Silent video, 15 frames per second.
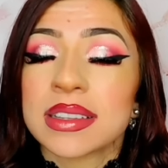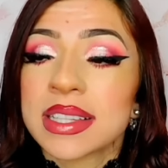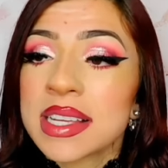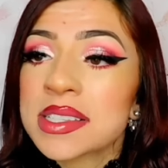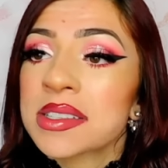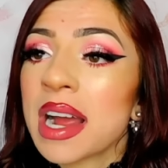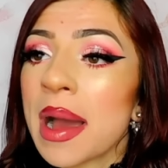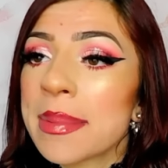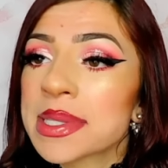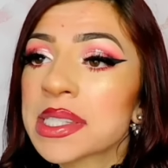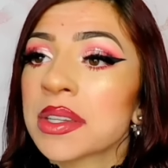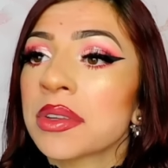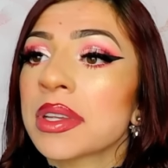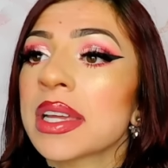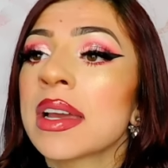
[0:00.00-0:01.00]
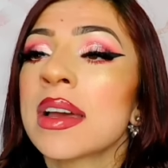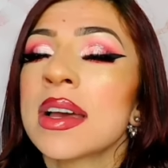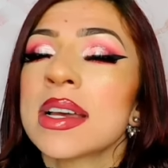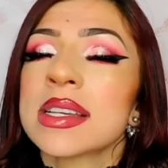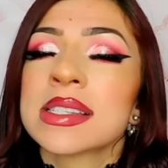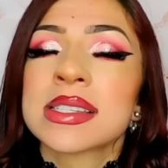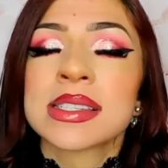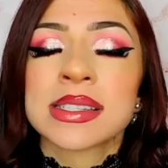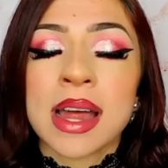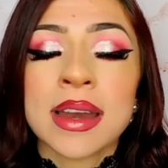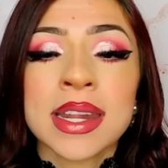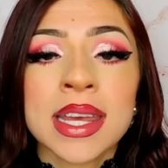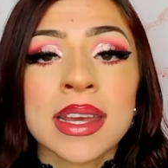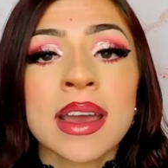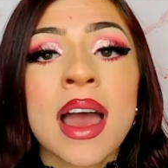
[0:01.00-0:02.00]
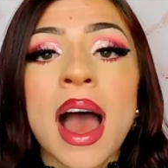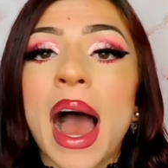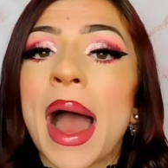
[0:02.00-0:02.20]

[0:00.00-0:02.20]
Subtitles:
These are absolutely stunning.